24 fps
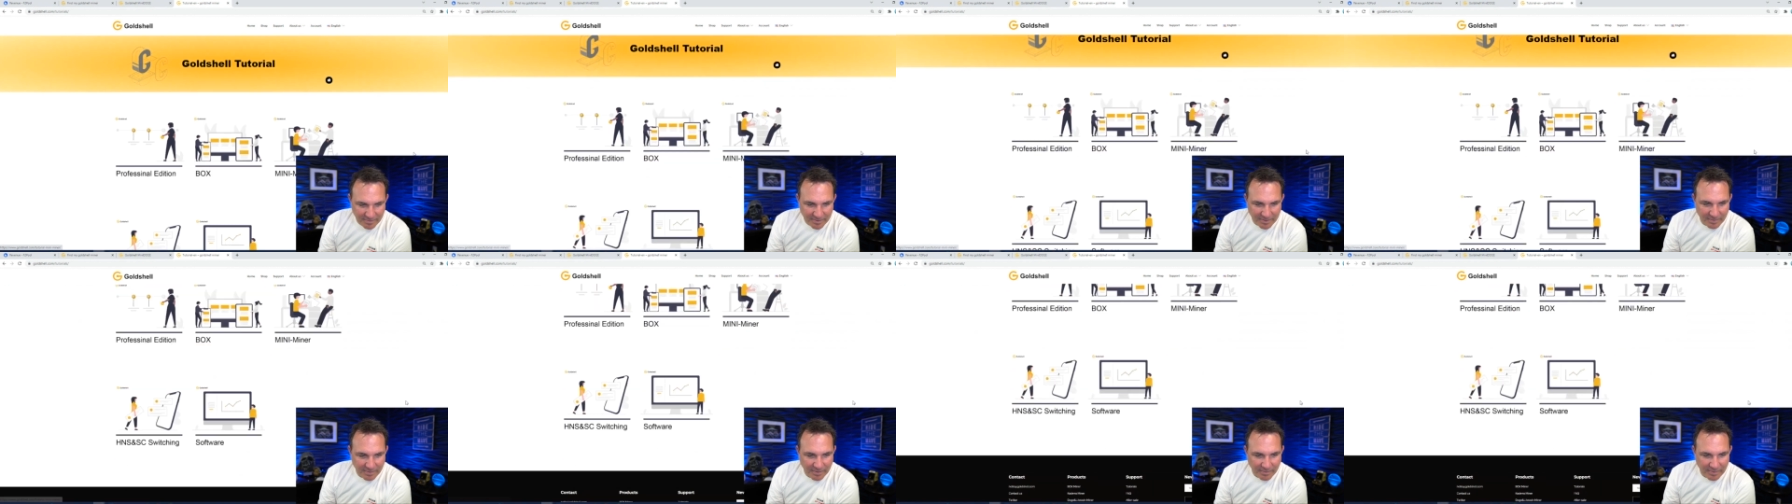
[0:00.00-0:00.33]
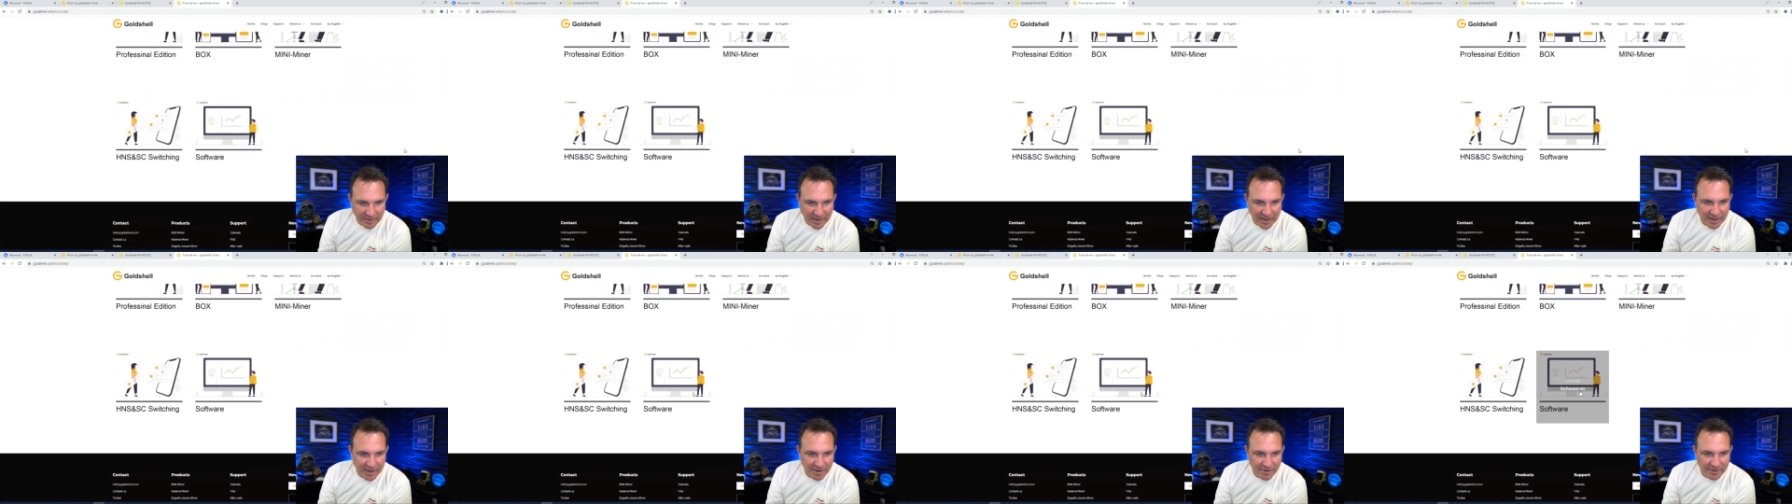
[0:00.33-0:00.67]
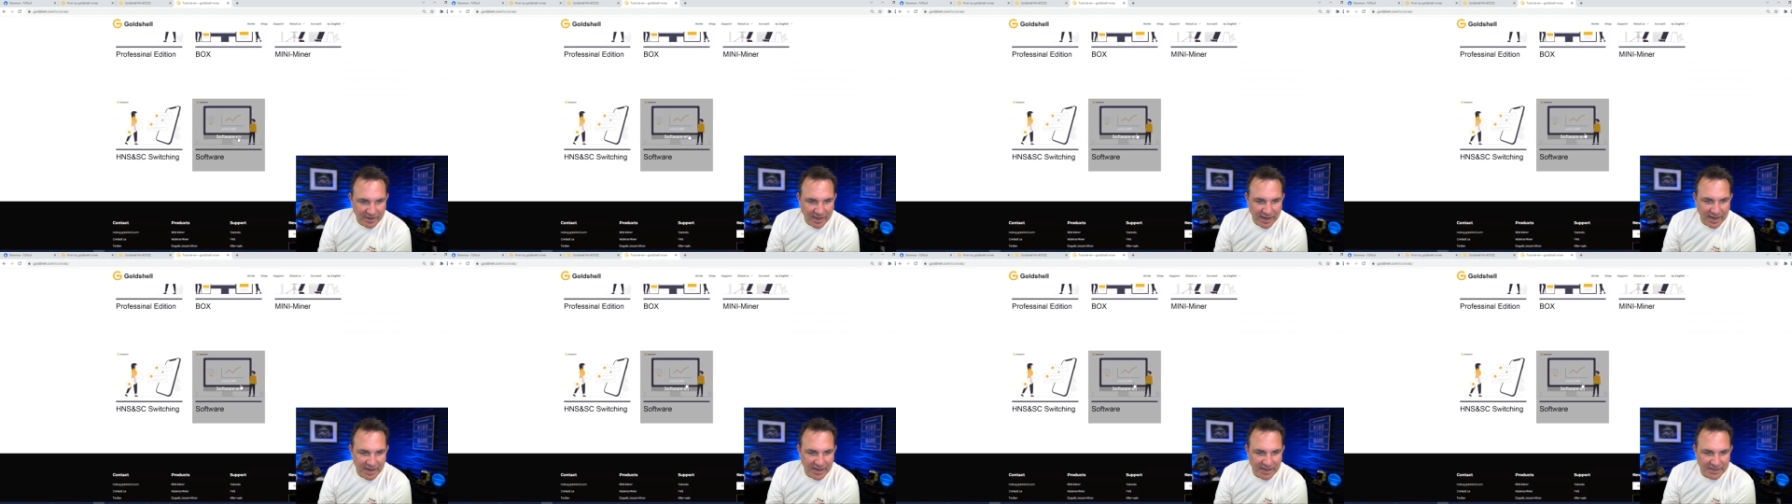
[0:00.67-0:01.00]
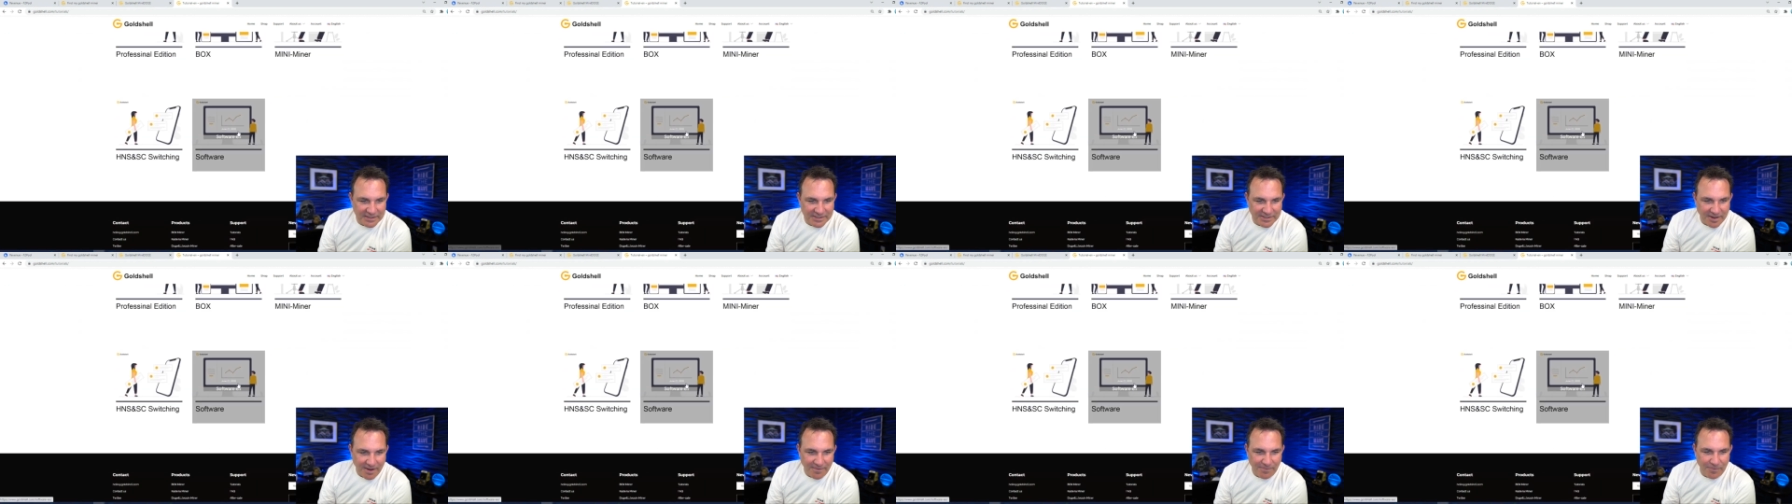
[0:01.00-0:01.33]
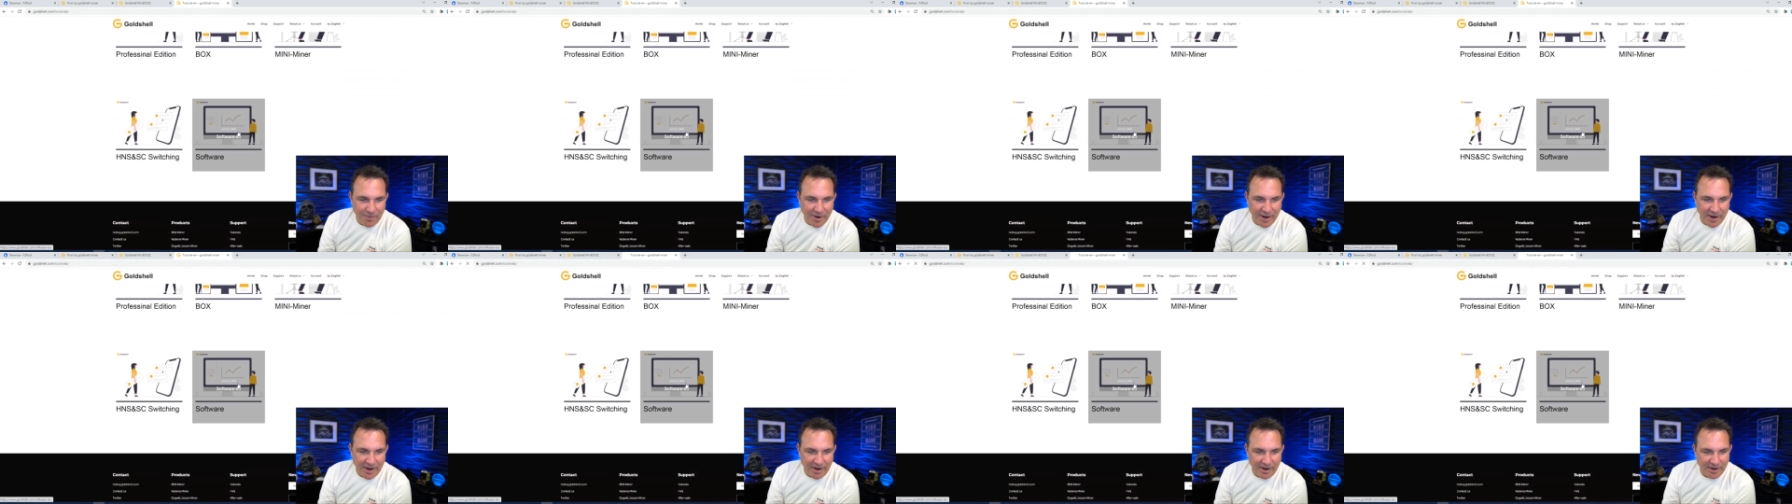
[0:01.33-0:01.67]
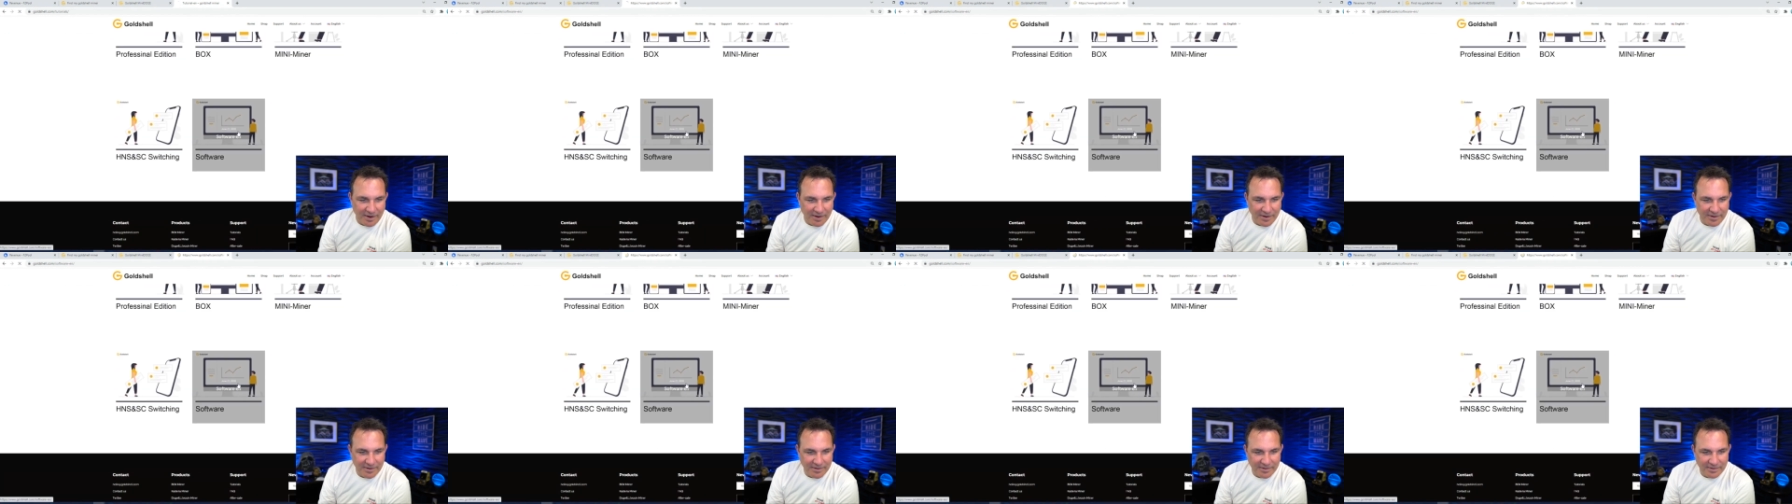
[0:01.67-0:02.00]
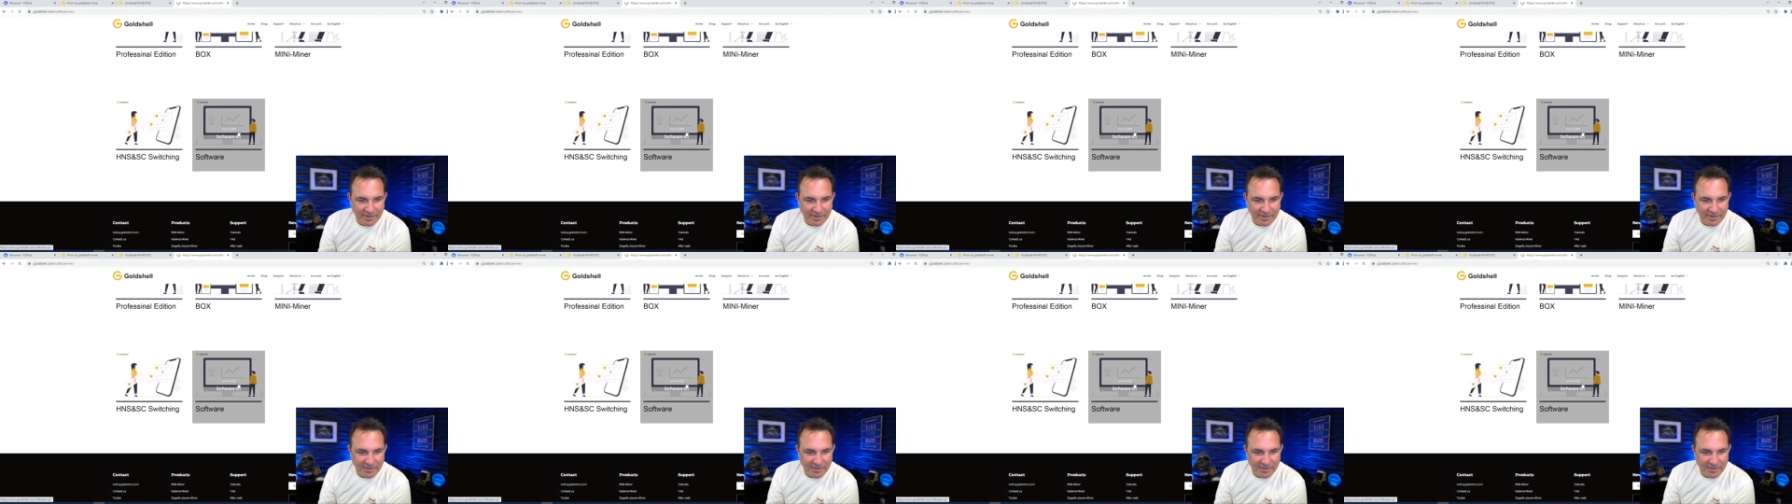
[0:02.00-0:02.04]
blah, blah, blah. Okay, software.